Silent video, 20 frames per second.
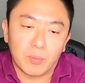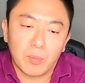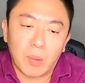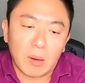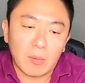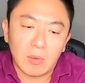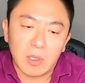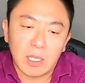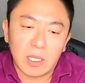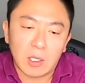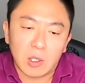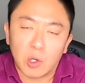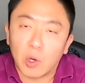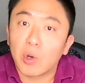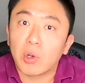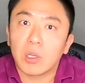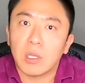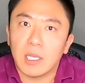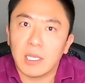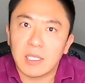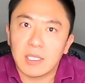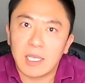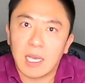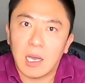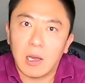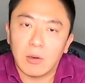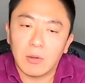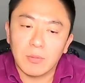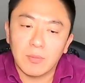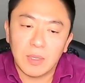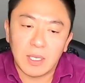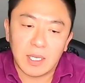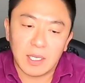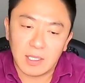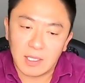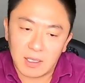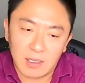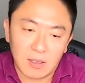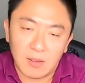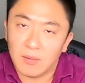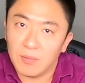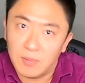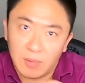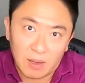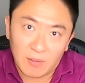bubbling, gurgling sound because it'll